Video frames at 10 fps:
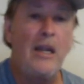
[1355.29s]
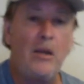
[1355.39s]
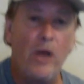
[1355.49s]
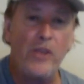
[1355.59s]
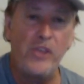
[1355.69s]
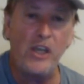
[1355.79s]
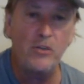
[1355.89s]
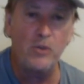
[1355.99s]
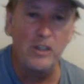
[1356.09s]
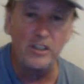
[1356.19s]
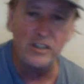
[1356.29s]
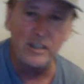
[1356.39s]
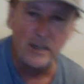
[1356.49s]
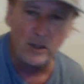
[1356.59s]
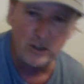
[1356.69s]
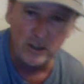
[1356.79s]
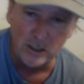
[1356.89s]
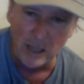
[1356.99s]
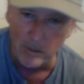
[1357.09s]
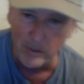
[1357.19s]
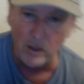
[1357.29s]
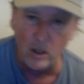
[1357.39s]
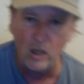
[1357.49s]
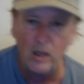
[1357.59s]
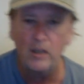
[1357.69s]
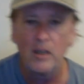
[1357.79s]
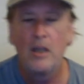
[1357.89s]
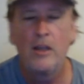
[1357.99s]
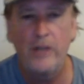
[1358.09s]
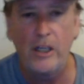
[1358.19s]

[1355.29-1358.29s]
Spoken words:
But anyway, thanks for listening. I know this has kind of been long.